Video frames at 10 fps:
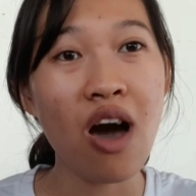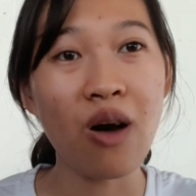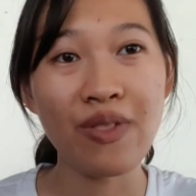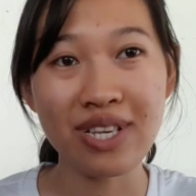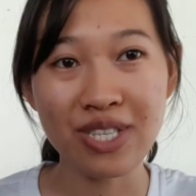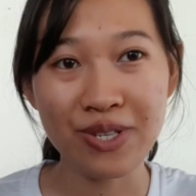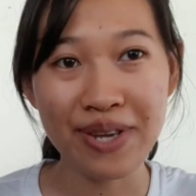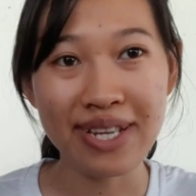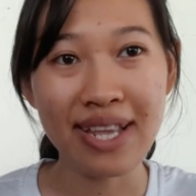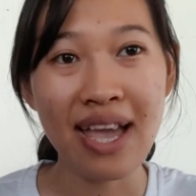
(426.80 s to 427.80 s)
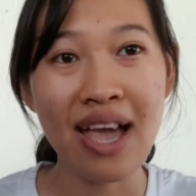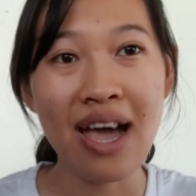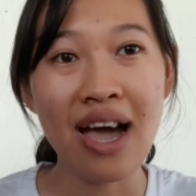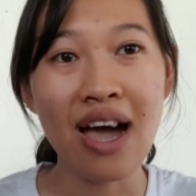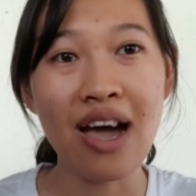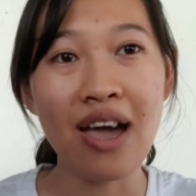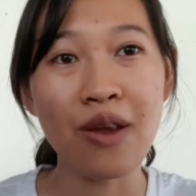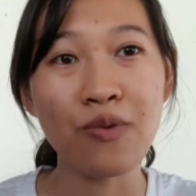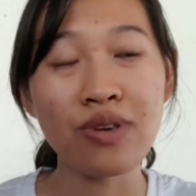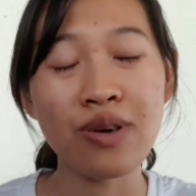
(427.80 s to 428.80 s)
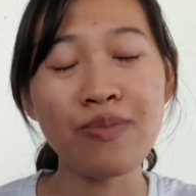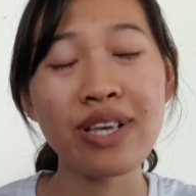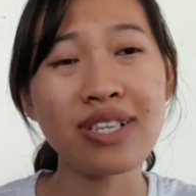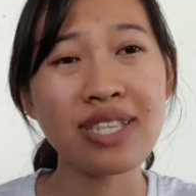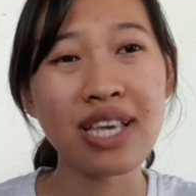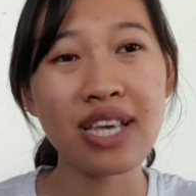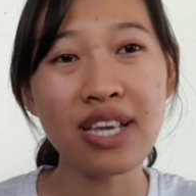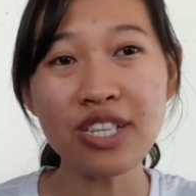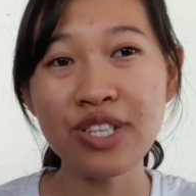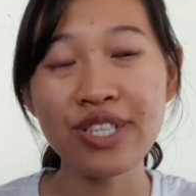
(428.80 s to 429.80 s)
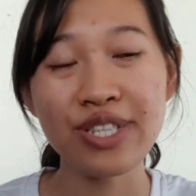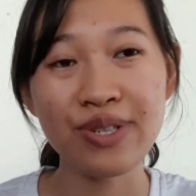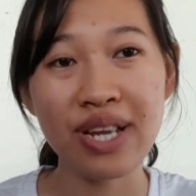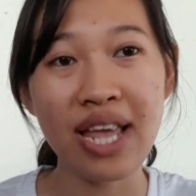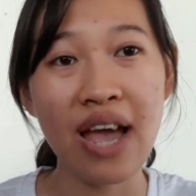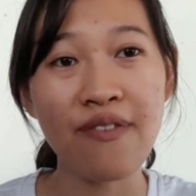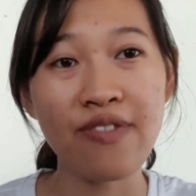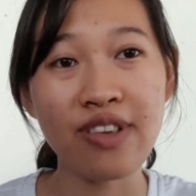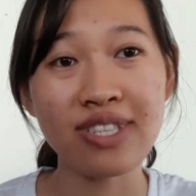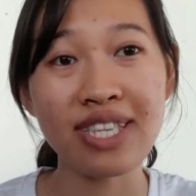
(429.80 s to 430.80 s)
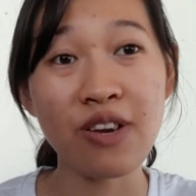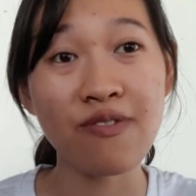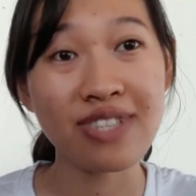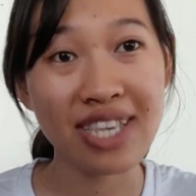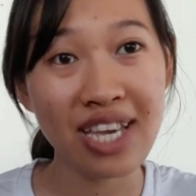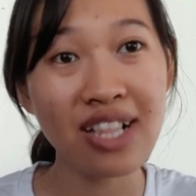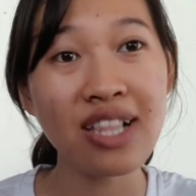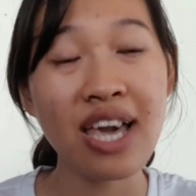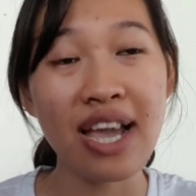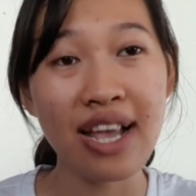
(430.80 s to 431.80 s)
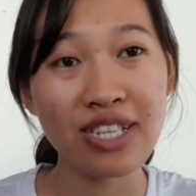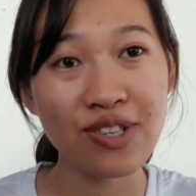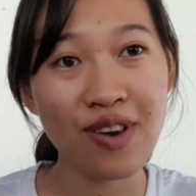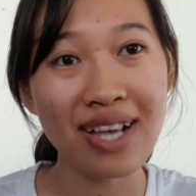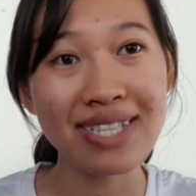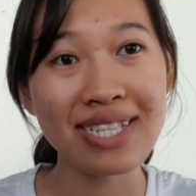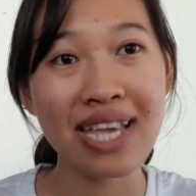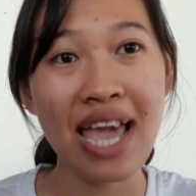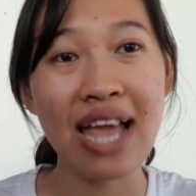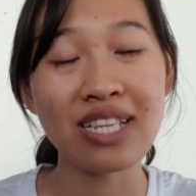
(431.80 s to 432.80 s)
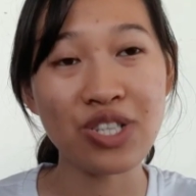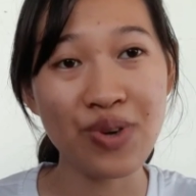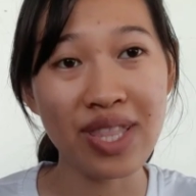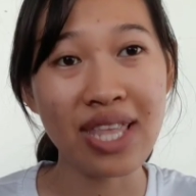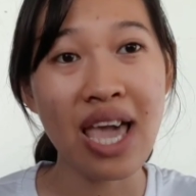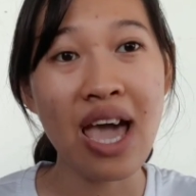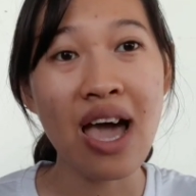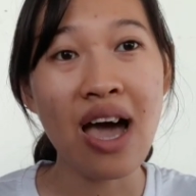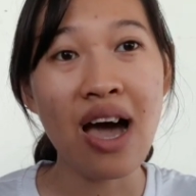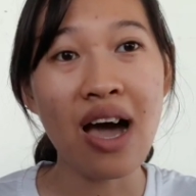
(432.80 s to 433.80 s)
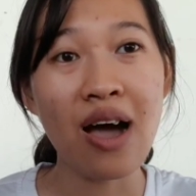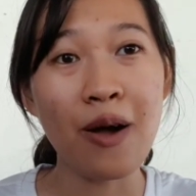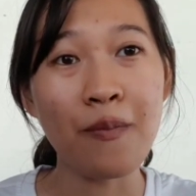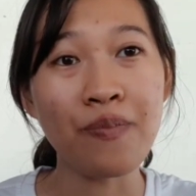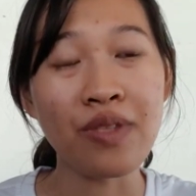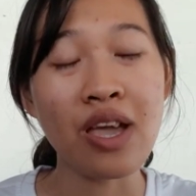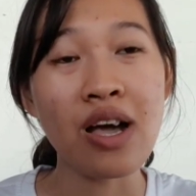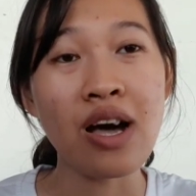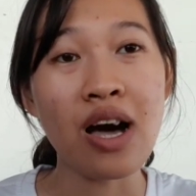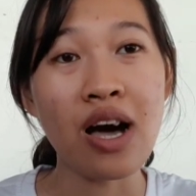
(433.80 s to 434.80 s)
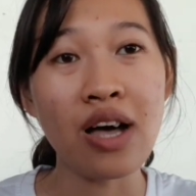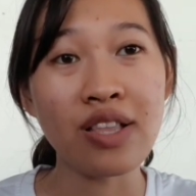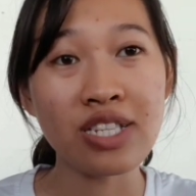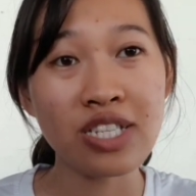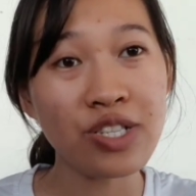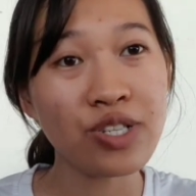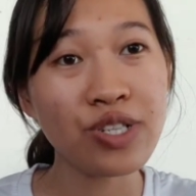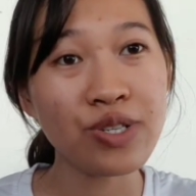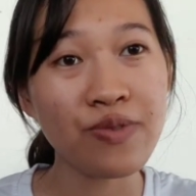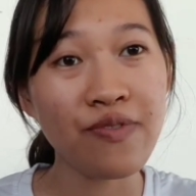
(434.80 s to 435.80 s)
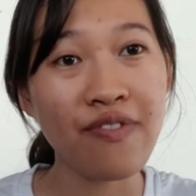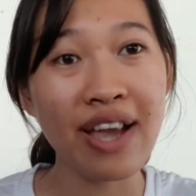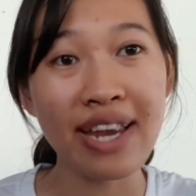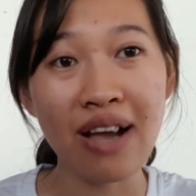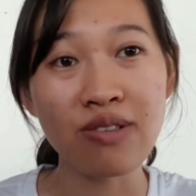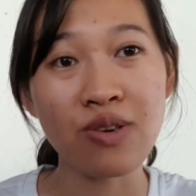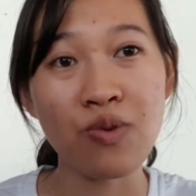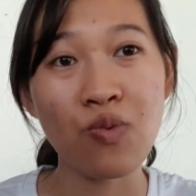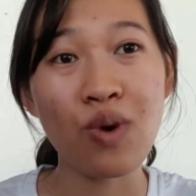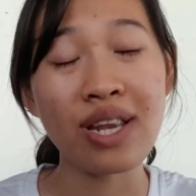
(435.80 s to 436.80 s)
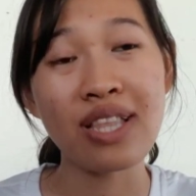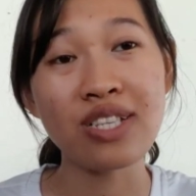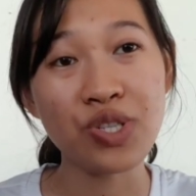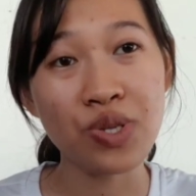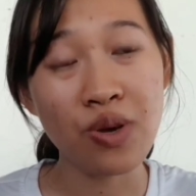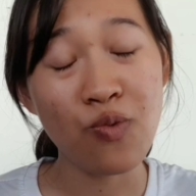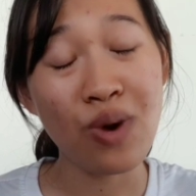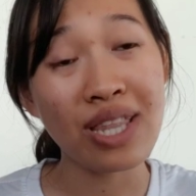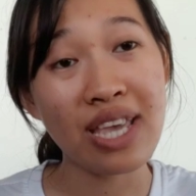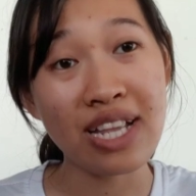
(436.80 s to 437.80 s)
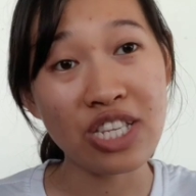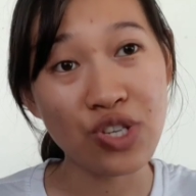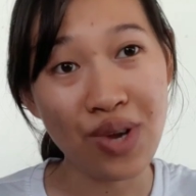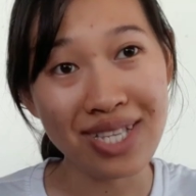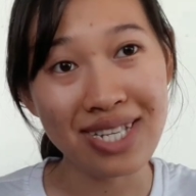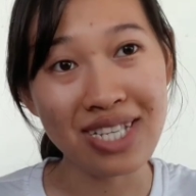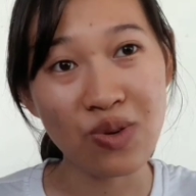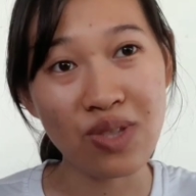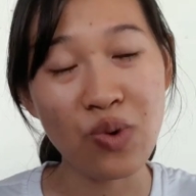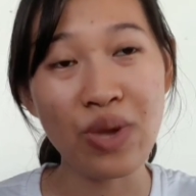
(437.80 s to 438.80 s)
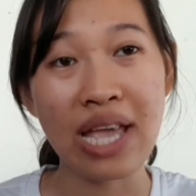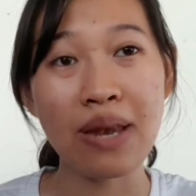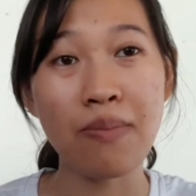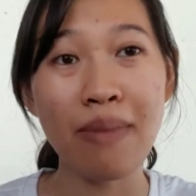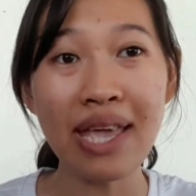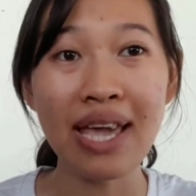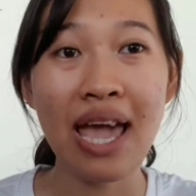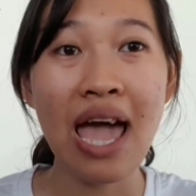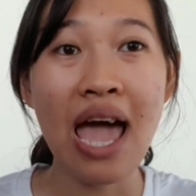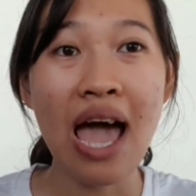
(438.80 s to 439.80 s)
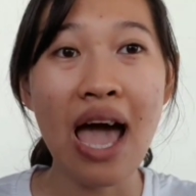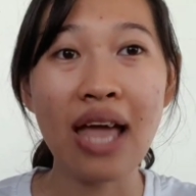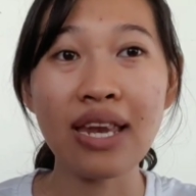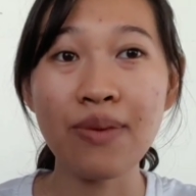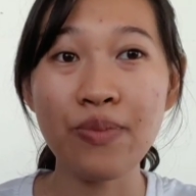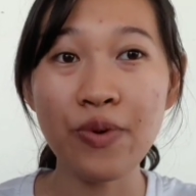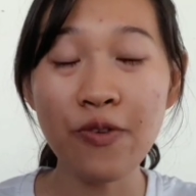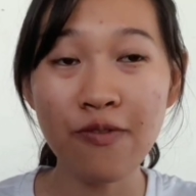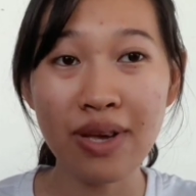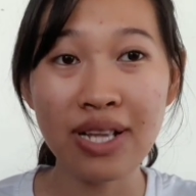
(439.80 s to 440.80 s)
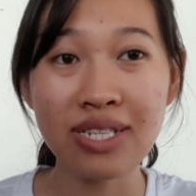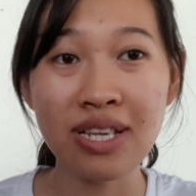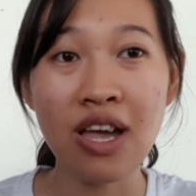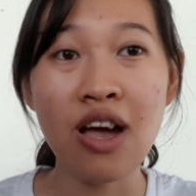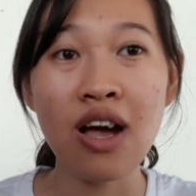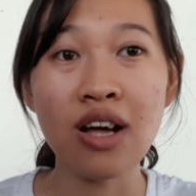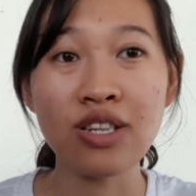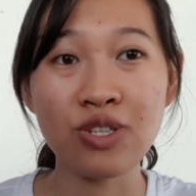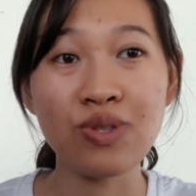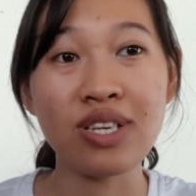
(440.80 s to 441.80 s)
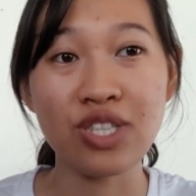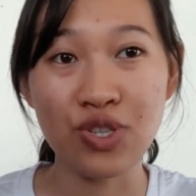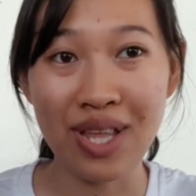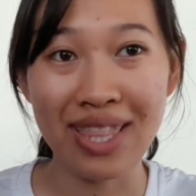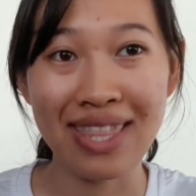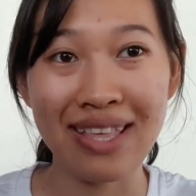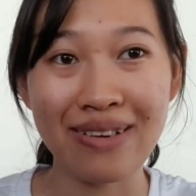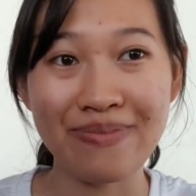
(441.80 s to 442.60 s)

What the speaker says: on their strength. Because each student have their set of skill, interest, and strength. The teacher should find out what their interest is so that we can make an improvement to their strength.